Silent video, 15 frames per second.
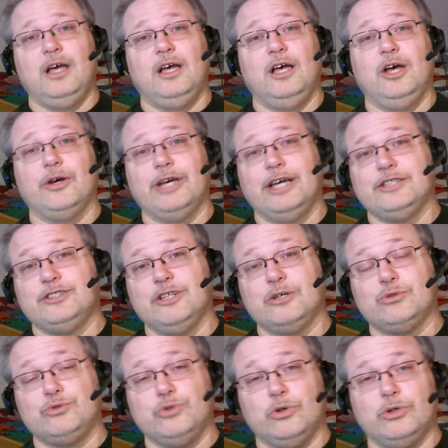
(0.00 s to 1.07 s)
Okay, so
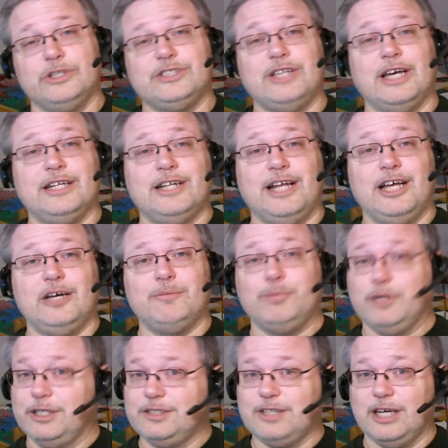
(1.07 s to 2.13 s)
Uncle Troy signing out.
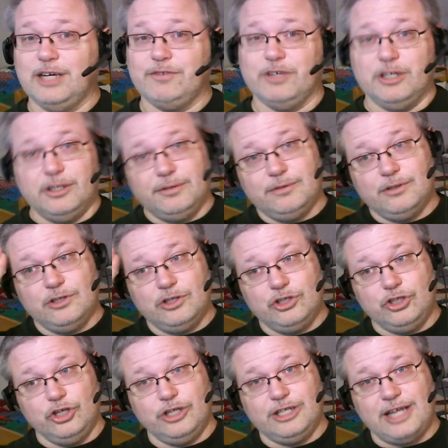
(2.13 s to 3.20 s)
Please have a
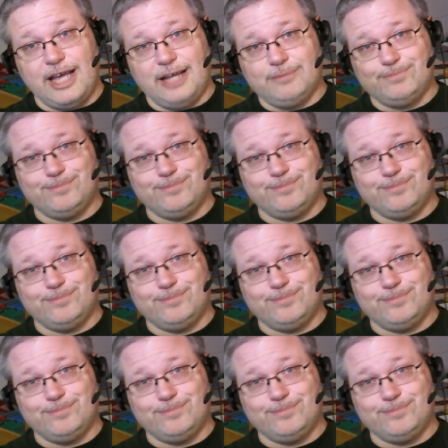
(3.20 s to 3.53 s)
good night.